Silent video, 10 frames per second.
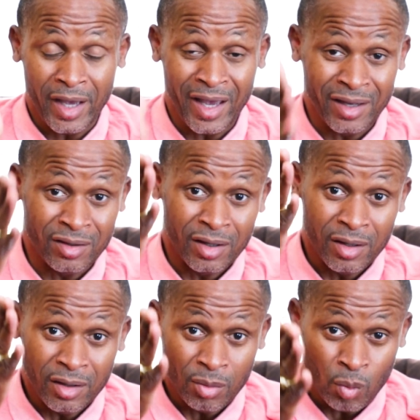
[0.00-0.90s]
and
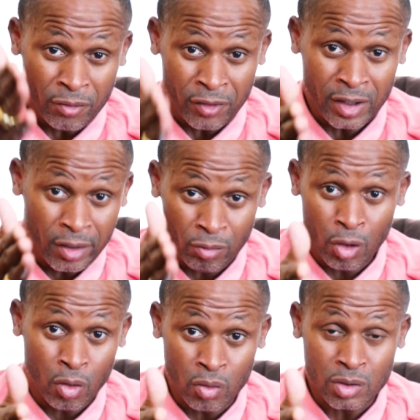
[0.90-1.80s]
within their
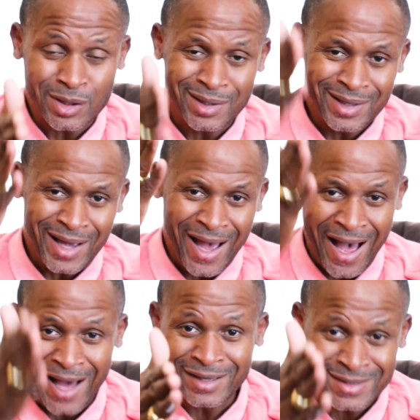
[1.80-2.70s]
roles,
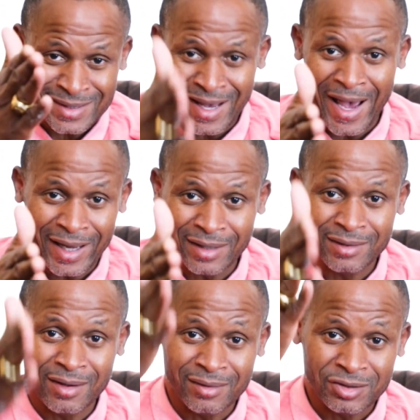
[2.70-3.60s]
how does that
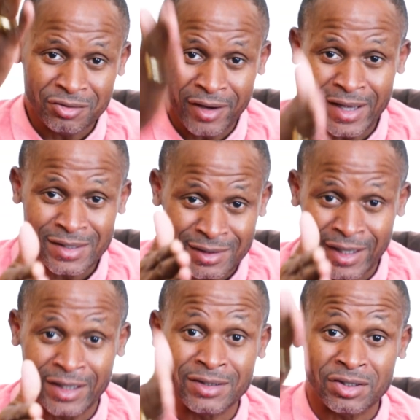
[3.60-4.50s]

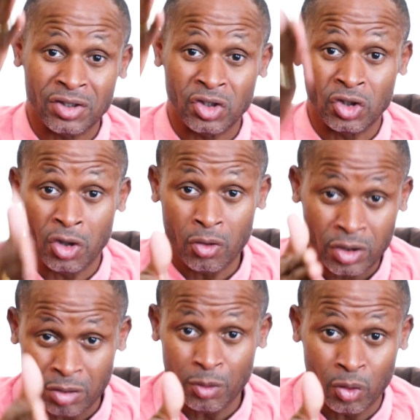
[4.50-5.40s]
translate to your
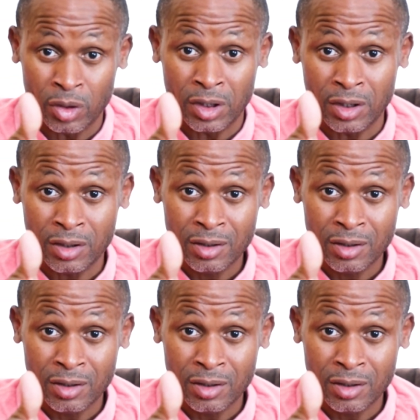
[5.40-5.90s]
community?